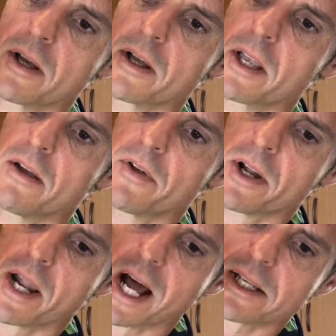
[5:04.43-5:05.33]
give it a
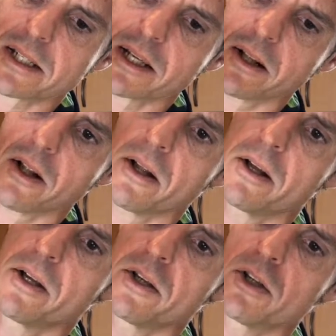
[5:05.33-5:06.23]
nice little
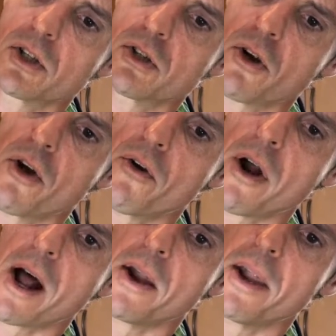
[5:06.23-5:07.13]
stir
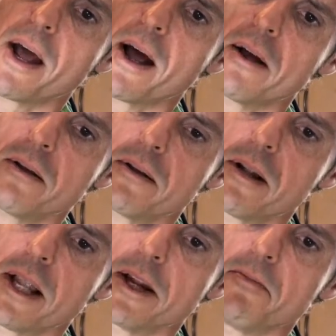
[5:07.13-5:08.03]
around now.
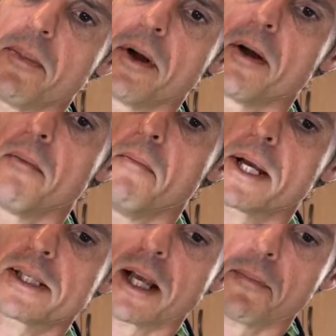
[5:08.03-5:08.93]
Let it
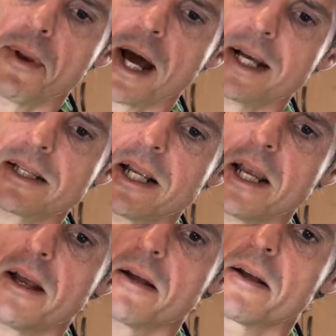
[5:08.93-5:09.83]
mix up
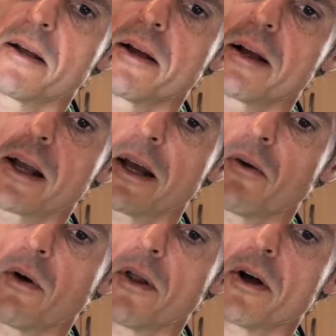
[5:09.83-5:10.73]
nicely. Get
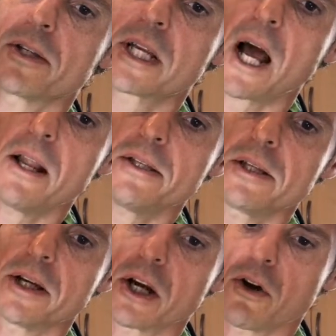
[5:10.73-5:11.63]
all of those colors and
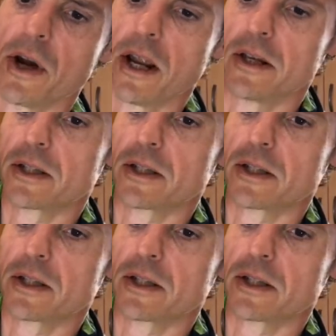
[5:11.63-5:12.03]
ingredients